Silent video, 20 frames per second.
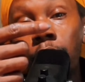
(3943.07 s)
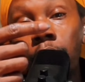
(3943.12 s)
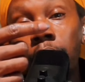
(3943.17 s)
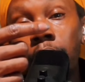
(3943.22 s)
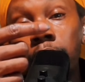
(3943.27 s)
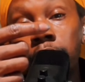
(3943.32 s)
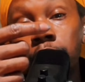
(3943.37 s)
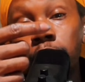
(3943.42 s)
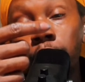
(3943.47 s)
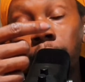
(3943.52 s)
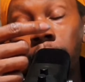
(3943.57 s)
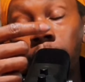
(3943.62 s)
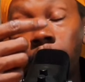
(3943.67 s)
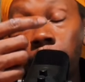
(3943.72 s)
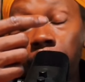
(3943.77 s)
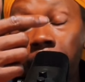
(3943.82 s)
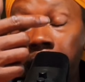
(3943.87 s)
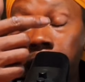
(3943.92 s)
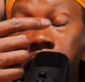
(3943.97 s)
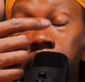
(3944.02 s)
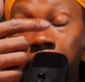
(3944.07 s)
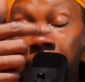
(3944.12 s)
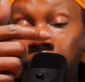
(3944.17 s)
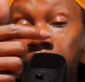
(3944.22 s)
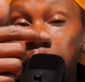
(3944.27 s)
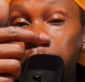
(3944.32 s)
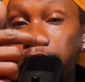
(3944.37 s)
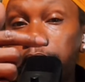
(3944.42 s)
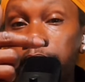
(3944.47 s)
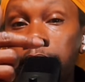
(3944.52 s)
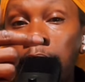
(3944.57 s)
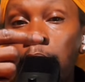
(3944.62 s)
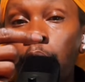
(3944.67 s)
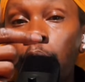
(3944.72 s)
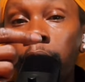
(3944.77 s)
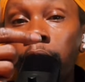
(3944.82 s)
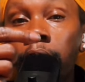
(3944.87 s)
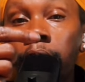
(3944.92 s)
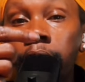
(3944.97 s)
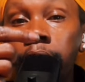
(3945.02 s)
the ones where uh, make parents not
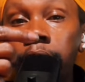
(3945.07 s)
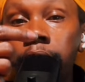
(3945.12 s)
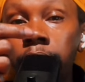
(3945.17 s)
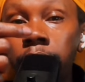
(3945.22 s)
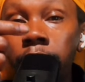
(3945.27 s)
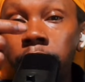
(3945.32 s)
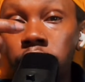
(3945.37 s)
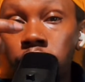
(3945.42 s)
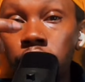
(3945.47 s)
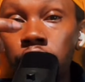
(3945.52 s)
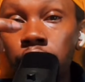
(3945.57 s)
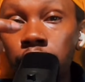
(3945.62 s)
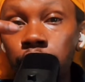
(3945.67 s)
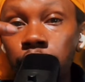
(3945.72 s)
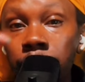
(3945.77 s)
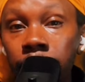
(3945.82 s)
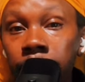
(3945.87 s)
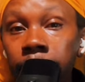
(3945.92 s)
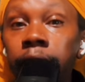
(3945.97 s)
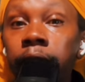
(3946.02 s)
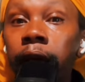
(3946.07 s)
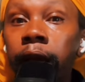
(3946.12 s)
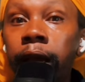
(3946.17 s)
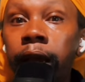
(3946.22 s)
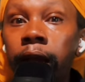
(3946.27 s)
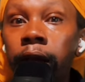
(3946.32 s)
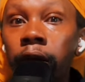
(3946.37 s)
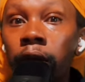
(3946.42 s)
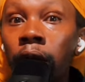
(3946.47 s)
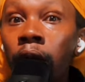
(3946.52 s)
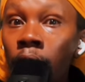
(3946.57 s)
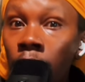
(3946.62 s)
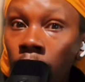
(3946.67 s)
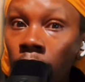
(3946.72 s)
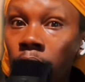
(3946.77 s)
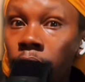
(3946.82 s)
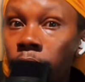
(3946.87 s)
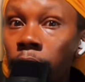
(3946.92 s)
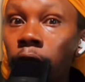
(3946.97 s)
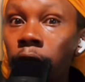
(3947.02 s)
want to leave their children in the care
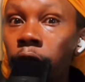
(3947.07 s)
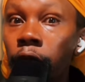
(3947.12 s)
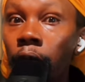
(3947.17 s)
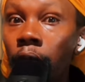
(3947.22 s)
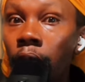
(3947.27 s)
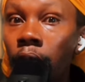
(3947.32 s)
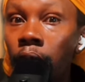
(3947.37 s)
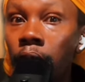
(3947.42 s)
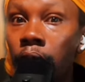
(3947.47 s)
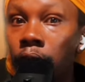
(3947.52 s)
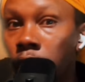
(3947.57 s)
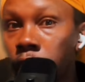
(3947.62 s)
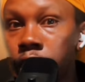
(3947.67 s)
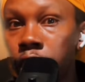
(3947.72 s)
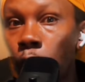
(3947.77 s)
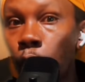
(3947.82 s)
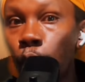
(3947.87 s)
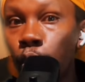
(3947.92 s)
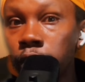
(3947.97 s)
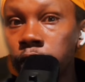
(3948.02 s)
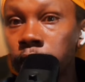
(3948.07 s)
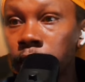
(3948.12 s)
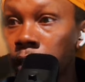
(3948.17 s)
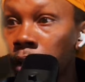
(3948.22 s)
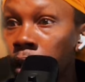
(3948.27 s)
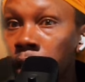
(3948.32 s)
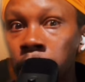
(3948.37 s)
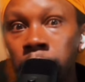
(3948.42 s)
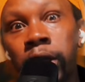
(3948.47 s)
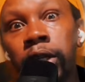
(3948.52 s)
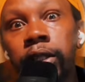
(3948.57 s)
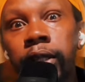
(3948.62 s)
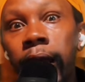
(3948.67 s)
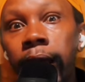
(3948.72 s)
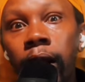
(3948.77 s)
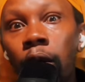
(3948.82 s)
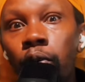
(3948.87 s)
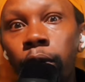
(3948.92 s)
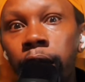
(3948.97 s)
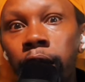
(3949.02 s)
of other uh, adults. Cause they
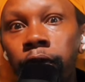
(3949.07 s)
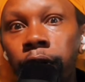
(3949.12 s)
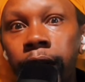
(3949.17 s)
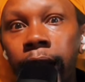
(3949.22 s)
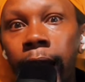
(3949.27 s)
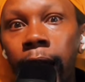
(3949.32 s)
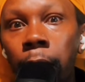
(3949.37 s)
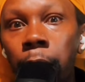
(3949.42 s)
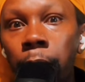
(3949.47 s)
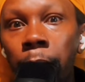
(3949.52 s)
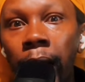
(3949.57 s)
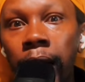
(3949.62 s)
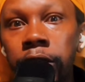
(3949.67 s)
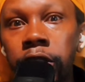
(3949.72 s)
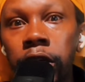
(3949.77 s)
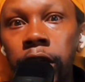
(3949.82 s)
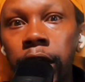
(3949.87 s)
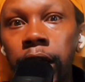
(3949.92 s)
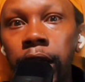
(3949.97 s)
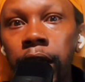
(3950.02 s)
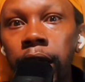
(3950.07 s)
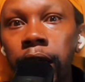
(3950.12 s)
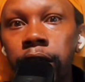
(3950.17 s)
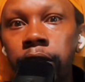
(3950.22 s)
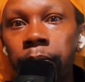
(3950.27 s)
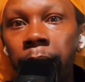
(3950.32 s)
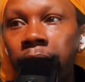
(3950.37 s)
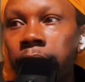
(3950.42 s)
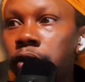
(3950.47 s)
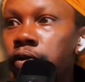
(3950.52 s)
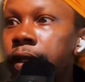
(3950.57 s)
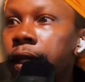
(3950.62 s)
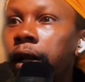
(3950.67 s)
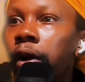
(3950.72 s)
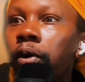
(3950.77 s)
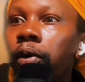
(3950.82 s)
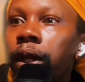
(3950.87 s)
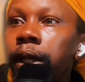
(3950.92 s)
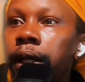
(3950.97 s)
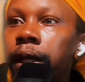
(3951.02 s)
don't give a damn about your kids, man. You just
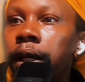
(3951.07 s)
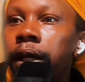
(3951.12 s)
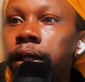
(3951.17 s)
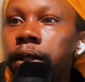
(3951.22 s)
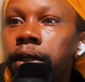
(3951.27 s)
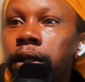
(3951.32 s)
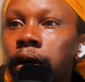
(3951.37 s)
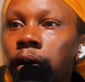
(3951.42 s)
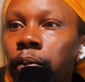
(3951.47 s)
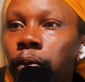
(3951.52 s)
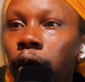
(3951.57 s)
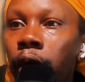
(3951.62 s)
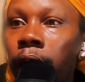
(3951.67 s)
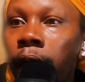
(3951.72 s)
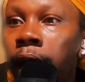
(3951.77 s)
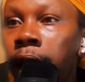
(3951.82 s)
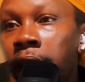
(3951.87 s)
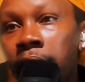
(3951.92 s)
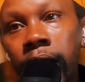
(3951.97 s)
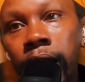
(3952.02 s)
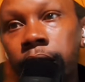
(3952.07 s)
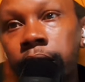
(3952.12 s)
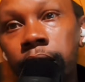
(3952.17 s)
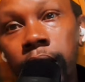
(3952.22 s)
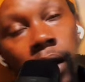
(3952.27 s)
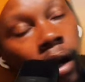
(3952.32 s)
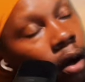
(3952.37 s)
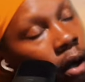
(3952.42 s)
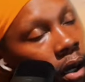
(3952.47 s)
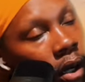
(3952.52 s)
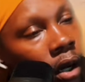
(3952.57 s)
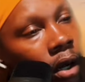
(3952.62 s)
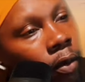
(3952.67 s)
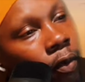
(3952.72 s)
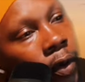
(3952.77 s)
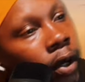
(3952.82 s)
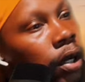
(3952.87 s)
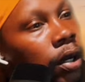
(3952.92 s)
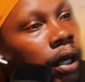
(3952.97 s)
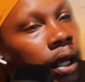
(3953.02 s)
gonna leave this little boy and say, "Oh,
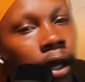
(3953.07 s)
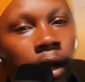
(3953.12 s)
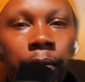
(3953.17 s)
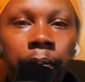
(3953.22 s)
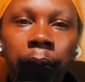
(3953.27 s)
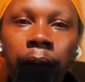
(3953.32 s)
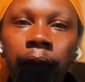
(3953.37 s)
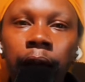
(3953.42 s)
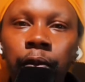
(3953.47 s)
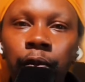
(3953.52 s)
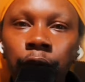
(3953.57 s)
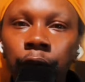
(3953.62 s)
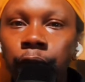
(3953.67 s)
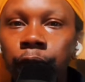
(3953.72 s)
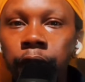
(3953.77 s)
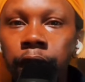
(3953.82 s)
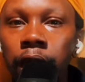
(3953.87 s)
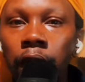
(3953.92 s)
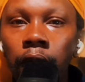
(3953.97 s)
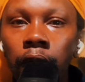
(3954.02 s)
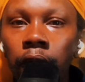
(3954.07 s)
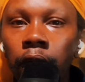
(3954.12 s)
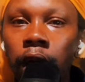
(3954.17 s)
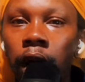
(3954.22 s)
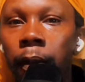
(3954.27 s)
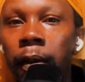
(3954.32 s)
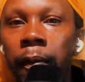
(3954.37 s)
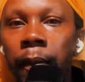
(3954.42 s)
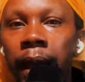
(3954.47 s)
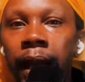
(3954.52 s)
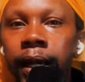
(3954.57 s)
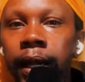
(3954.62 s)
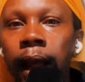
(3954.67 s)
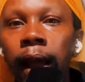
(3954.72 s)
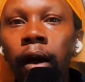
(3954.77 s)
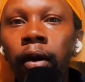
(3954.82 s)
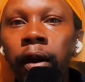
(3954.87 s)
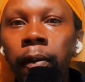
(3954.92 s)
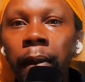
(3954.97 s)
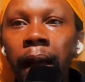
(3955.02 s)
we'll get him back when we are uh, coming back
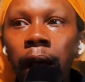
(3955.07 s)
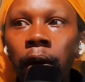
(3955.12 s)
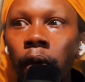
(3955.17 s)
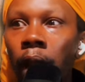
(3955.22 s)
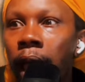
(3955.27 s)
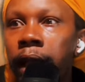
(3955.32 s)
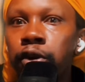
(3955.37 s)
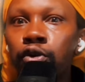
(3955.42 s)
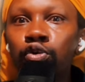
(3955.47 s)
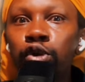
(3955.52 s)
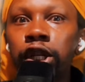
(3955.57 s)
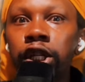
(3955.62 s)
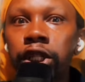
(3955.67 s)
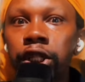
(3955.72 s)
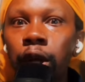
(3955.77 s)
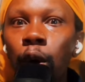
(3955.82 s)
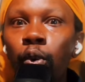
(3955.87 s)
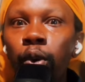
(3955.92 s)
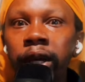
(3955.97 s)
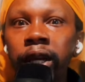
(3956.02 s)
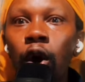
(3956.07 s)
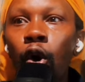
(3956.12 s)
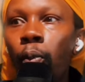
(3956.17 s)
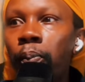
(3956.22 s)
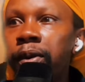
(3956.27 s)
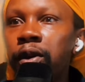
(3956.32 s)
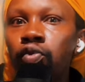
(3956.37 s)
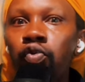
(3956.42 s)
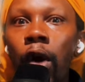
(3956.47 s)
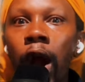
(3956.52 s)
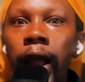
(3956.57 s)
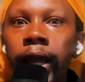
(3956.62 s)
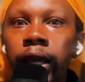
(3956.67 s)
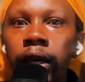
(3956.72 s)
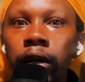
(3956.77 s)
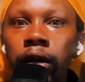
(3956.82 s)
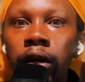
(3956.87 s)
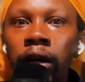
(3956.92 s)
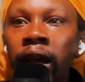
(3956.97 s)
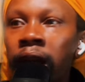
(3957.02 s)
down the mountain." Like you just know he gonna be right
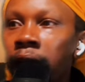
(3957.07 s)
here,